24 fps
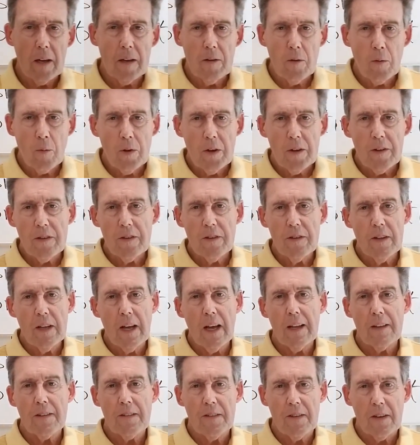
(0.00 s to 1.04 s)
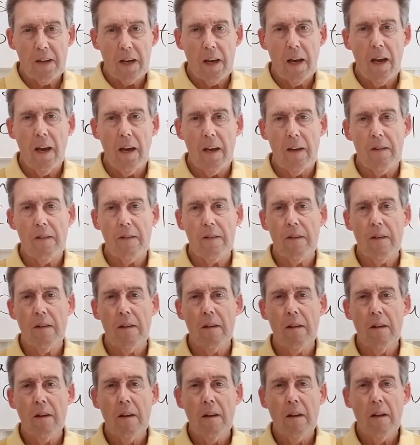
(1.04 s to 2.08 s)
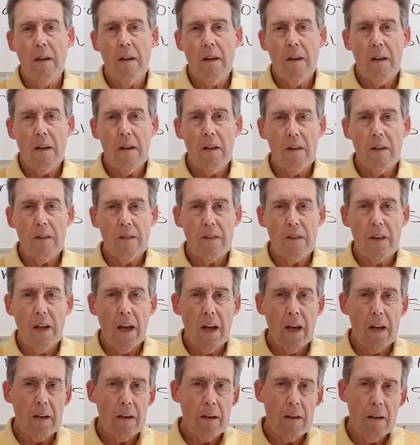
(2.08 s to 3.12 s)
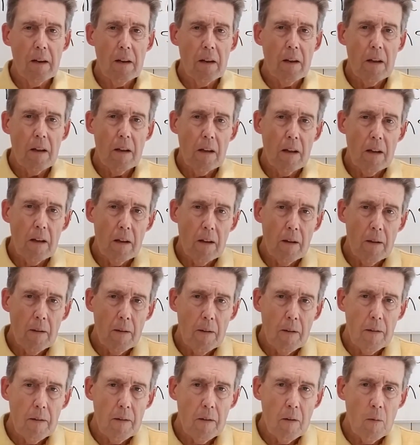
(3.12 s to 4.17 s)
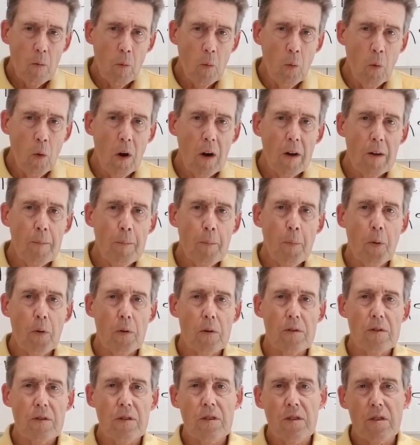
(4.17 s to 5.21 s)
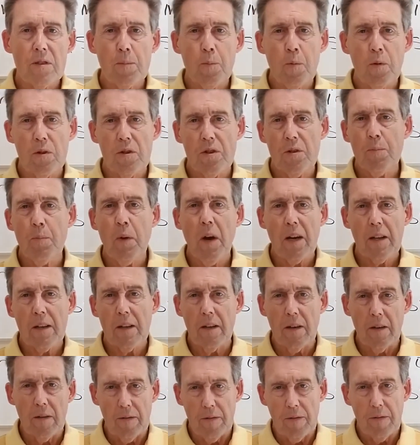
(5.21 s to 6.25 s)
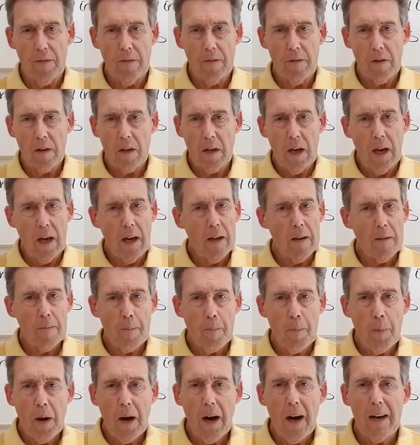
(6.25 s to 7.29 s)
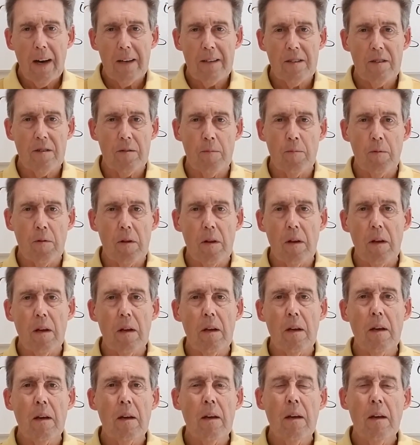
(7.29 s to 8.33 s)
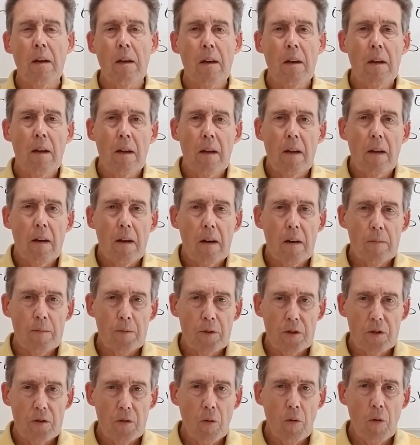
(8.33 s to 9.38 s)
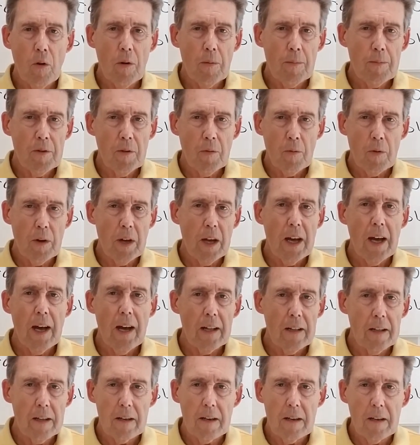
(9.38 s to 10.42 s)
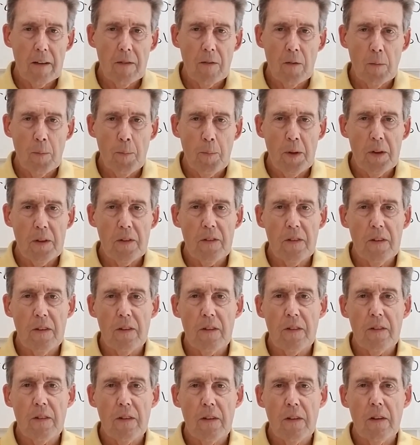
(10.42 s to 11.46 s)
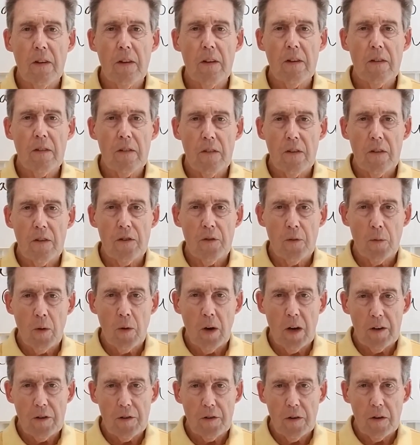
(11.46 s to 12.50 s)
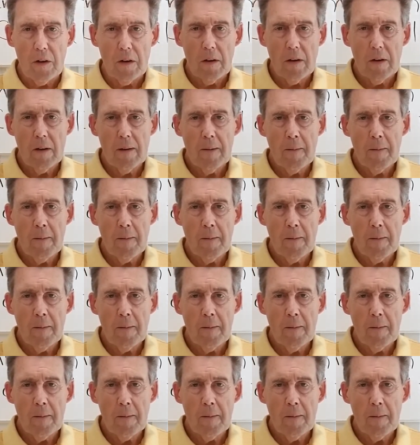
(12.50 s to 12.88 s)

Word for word: And the reason that's the case is that one person's perspective can't possibly absorb the reality of a business situation.